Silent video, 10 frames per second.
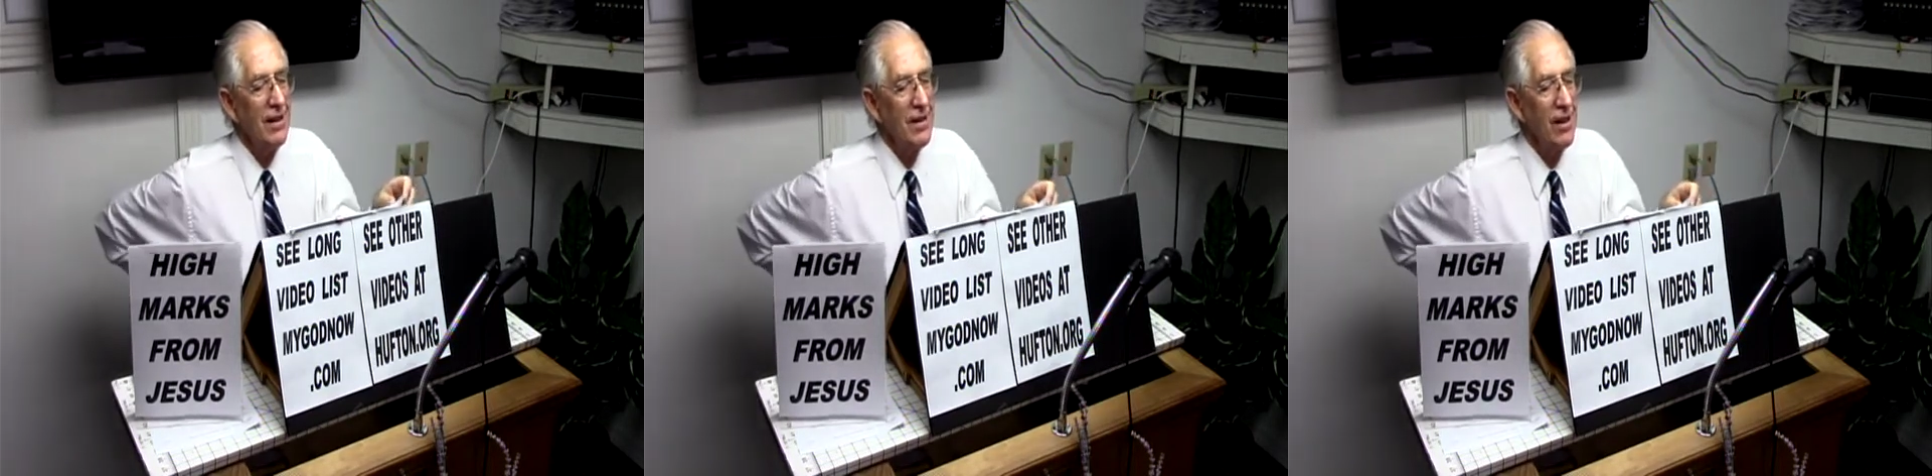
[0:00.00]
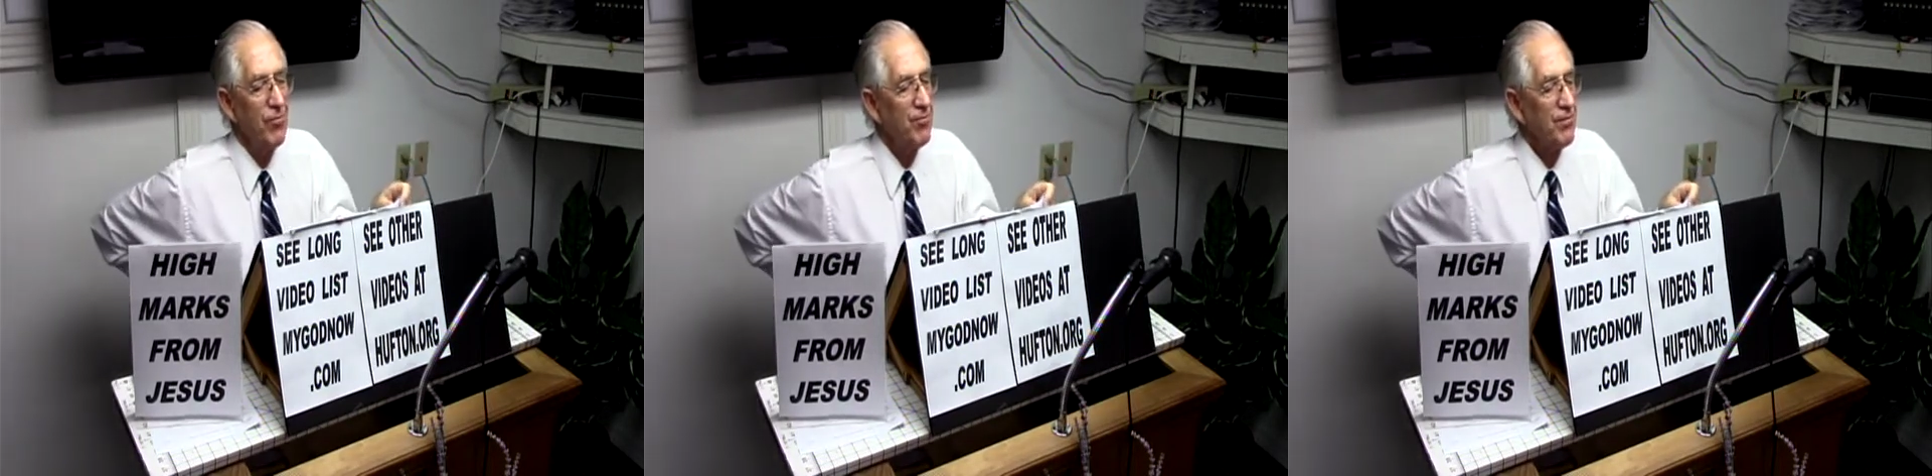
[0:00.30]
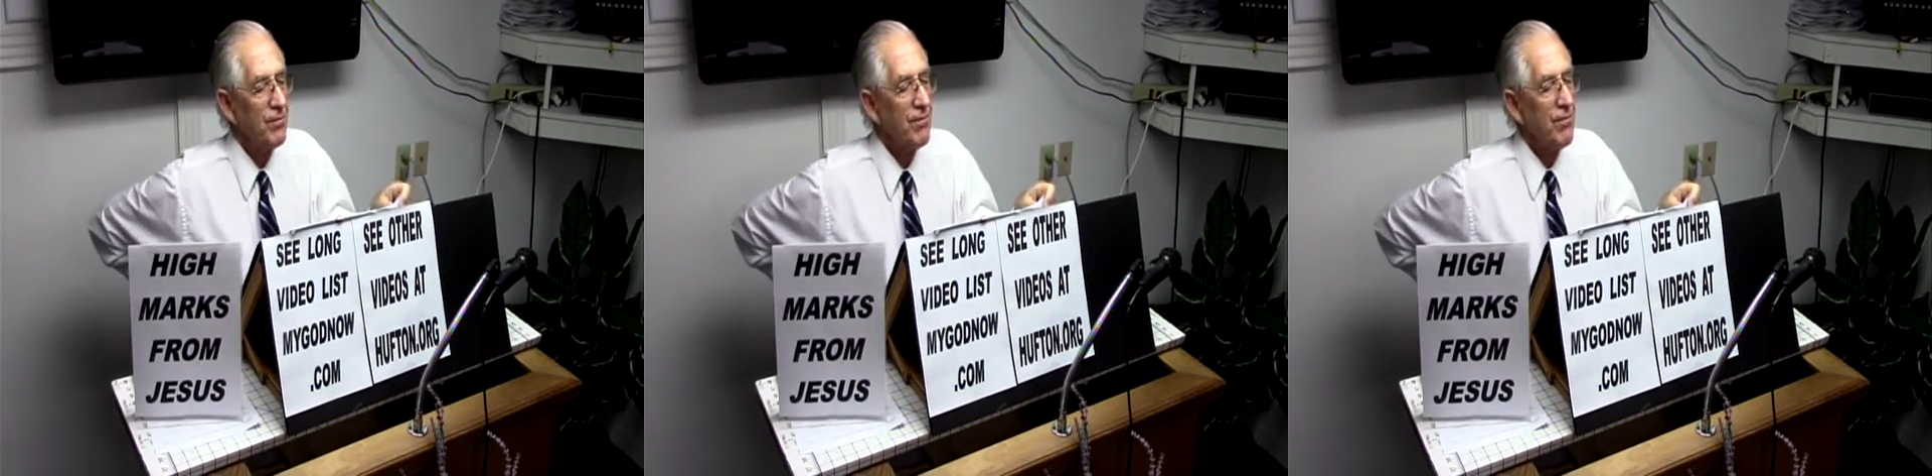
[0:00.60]
So
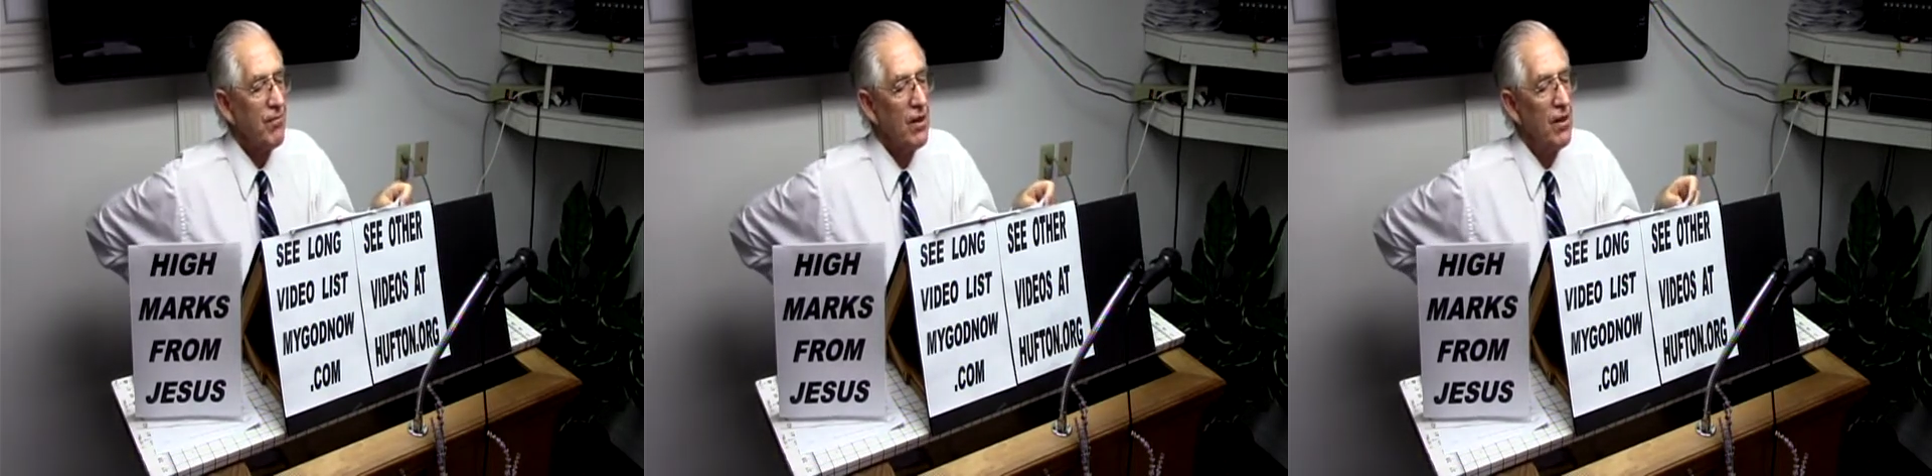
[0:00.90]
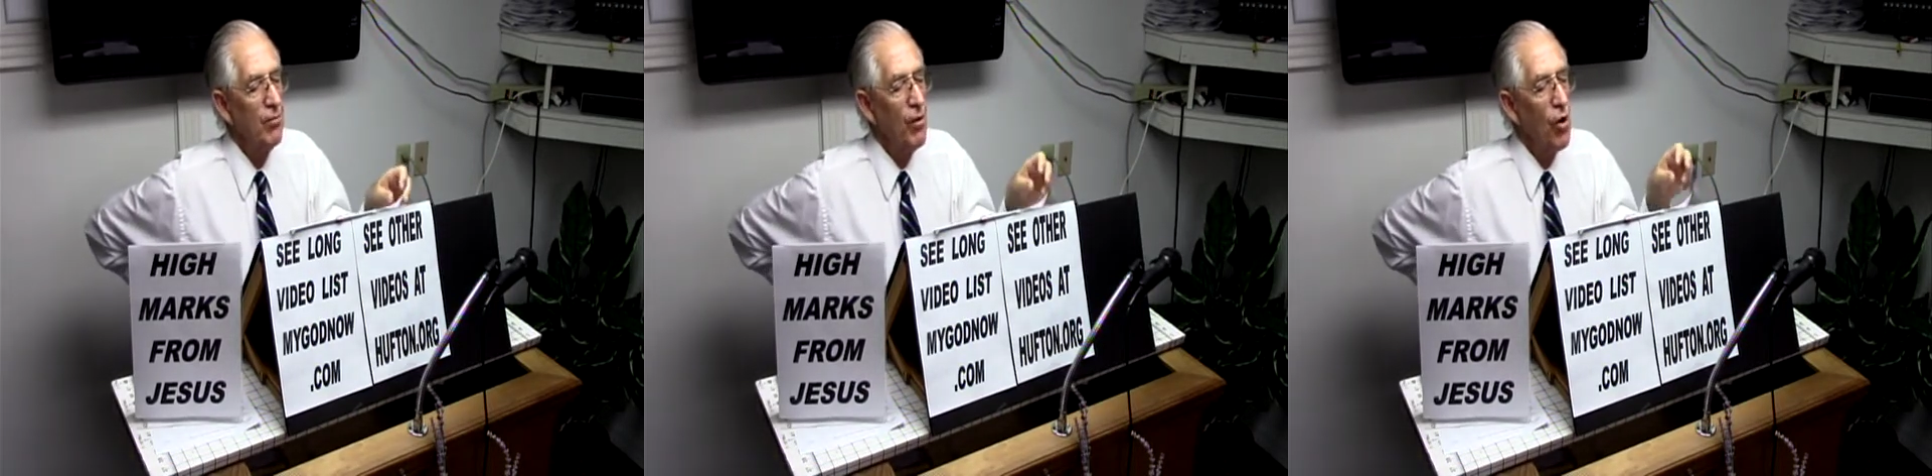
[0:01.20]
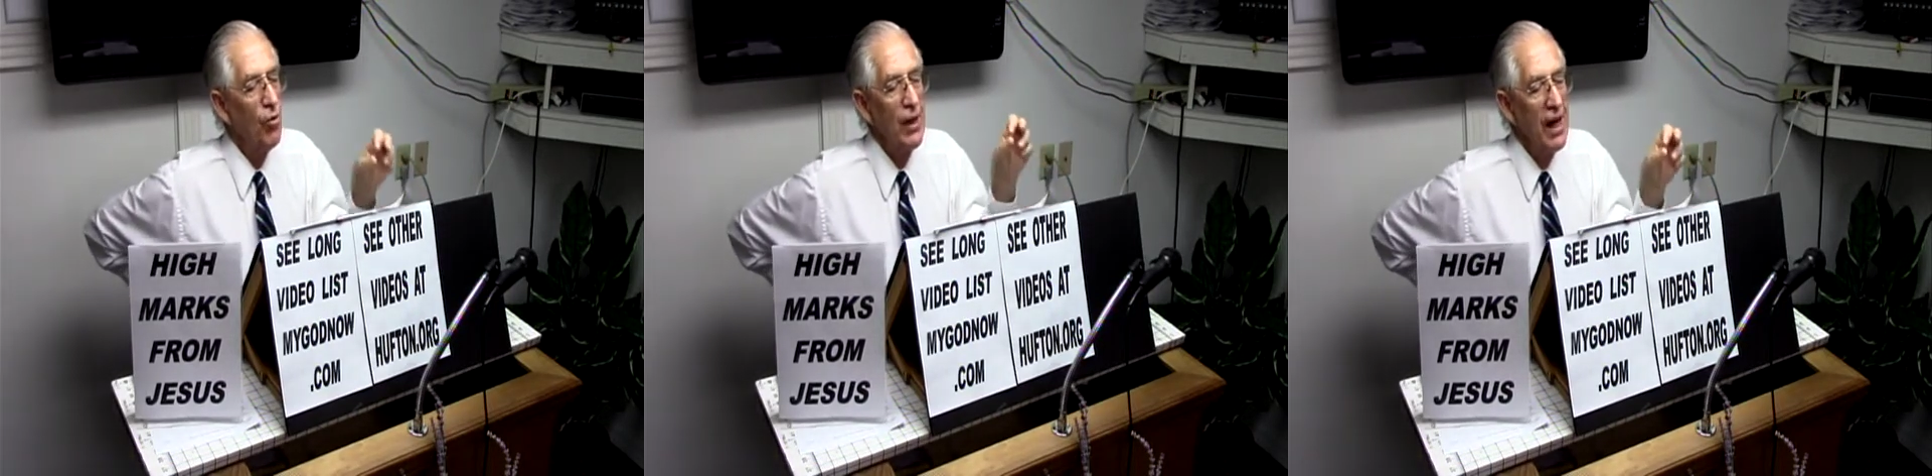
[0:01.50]
the
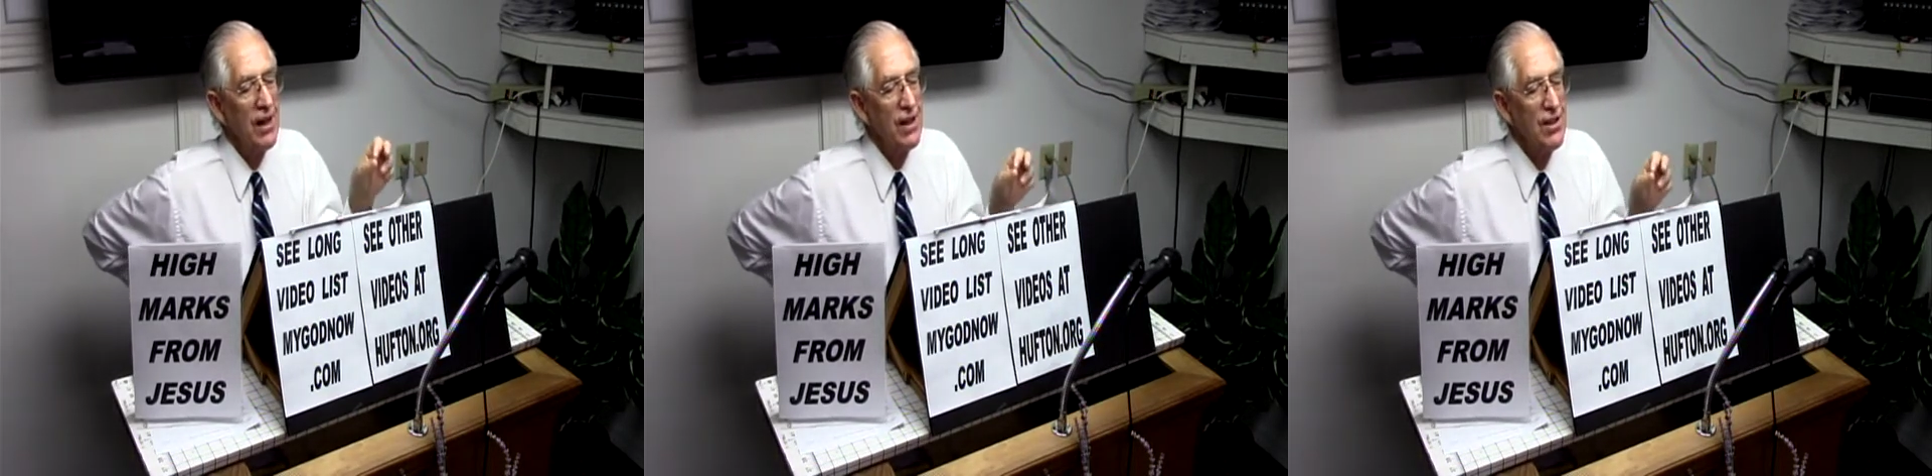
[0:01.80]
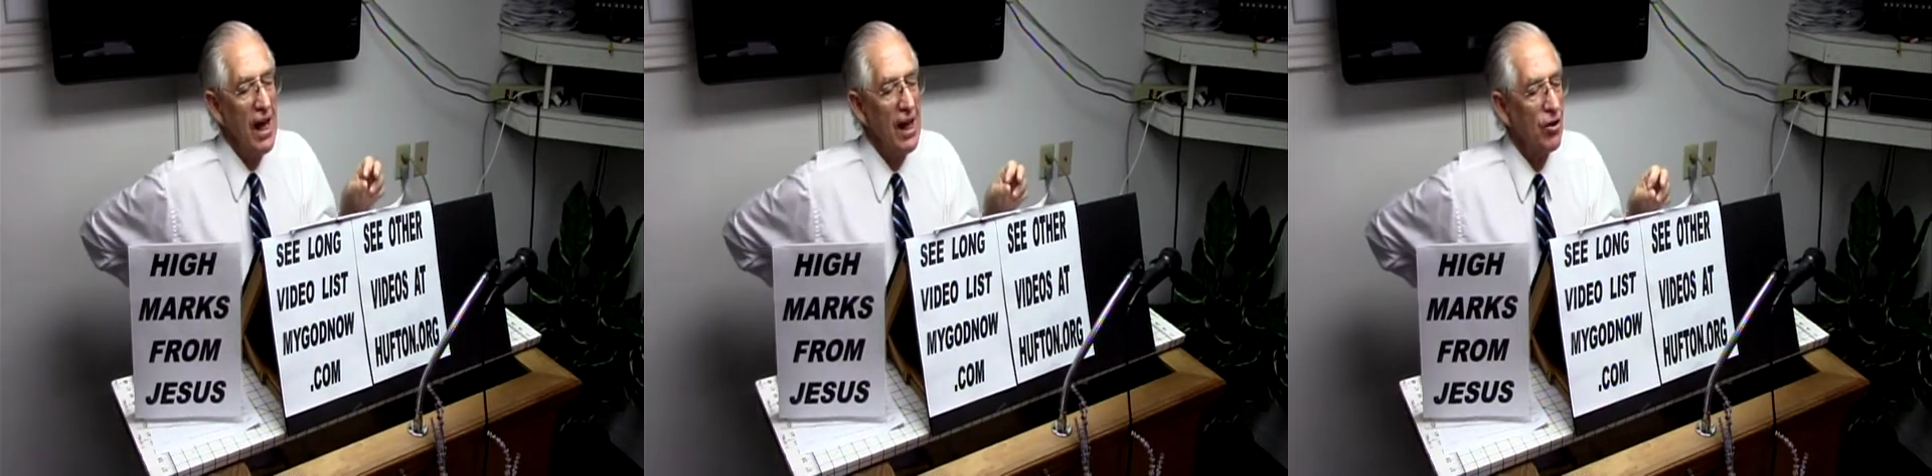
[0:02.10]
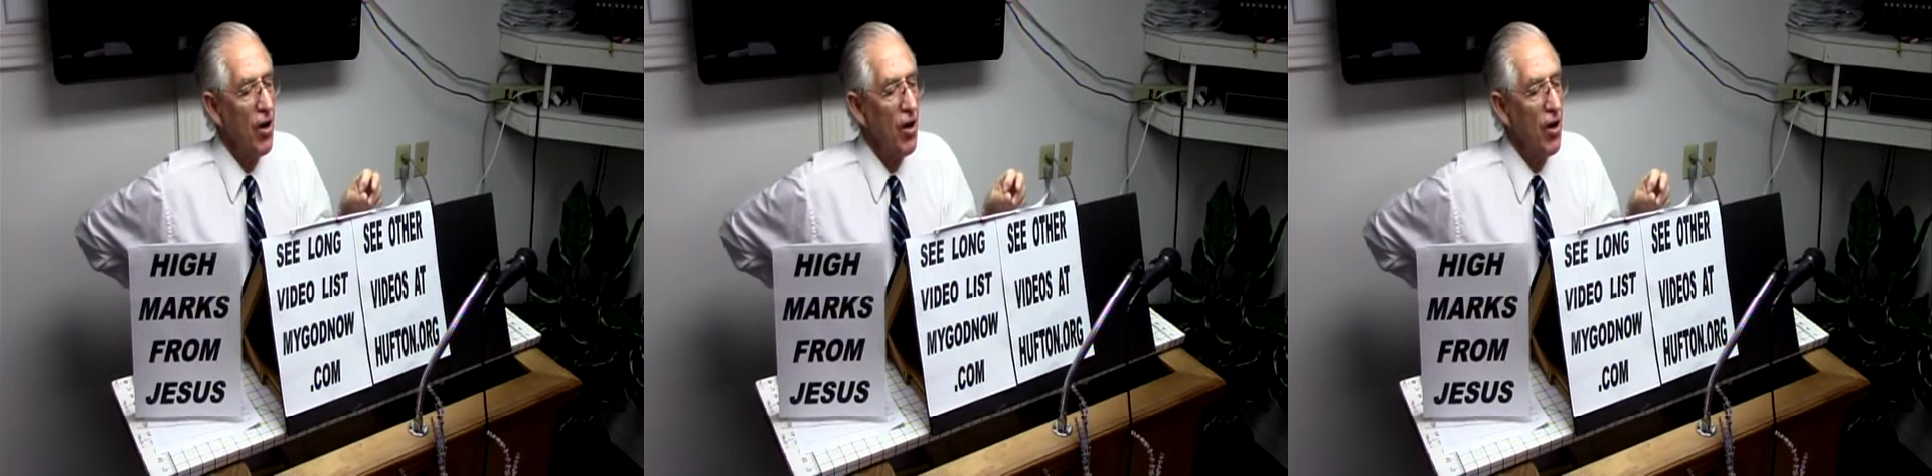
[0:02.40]
more we understand